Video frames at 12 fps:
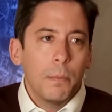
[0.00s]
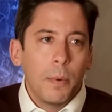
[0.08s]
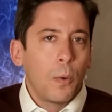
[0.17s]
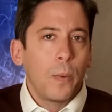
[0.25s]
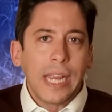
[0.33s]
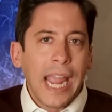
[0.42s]

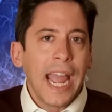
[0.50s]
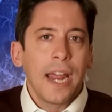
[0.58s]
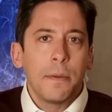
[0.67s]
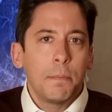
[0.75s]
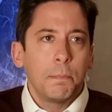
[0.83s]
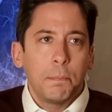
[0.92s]
But we
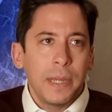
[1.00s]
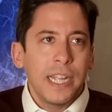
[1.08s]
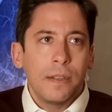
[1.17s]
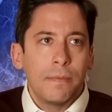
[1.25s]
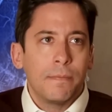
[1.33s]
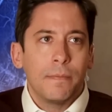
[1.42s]
can't
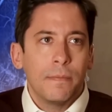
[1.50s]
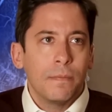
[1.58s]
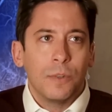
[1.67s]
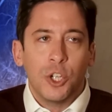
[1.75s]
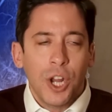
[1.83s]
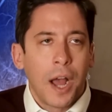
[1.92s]
be
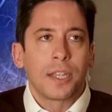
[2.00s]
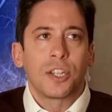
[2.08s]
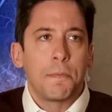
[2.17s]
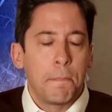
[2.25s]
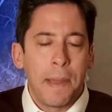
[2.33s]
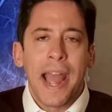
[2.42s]

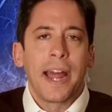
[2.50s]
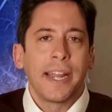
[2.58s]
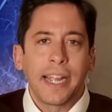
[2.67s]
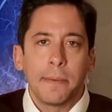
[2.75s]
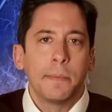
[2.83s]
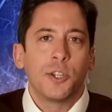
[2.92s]
just
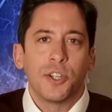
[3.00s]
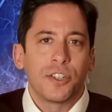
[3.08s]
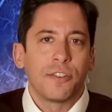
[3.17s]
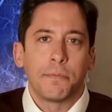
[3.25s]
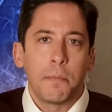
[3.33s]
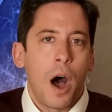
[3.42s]
banning
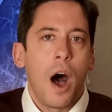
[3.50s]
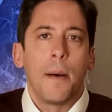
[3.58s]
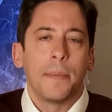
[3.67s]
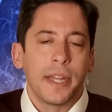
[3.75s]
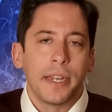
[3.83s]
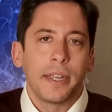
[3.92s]
images of
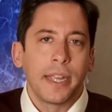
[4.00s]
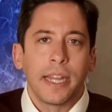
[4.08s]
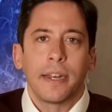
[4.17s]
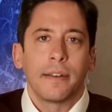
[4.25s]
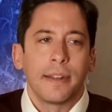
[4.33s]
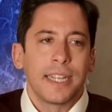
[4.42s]
Muhammad
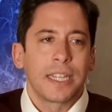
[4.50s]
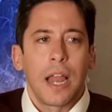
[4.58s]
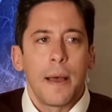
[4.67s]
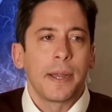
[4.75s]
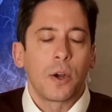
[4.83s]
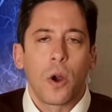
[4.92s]
in
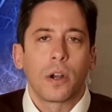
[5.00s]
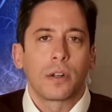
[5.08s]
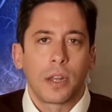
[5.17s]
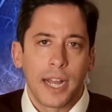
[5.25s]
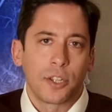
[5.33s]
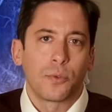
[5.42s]
Islamic
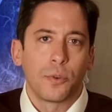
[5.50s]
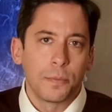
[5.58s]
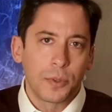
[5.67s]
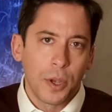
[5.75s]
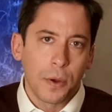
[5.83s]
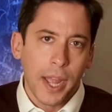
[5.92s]
art
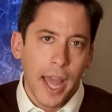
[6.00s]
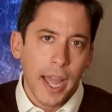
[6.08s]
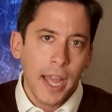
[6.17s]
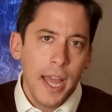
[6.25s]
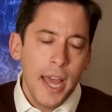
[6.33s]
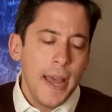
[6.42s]
classrooms,
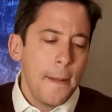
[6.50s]
okay?